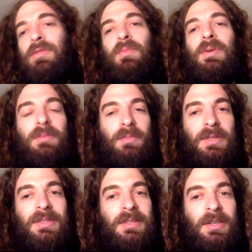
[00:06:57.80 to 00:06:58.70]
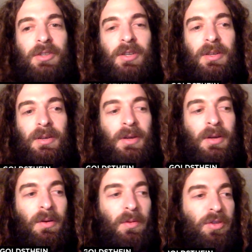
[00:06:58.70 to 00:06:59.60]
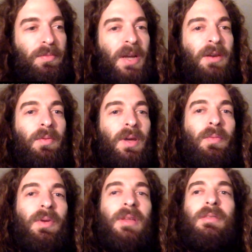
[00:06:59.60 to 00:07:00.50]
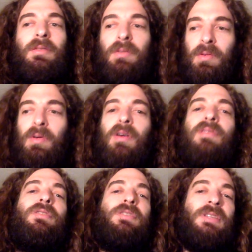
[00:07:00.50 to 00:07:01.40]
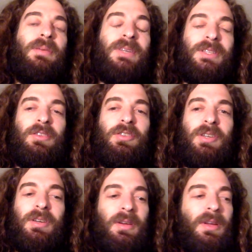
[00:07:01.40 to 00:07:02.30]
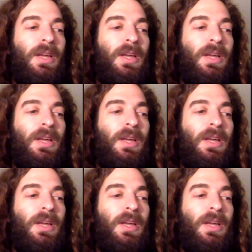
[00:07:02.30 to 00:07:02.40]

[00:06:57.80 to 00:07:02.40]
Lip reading: with stitching, which, by the way, we took over schema stitching,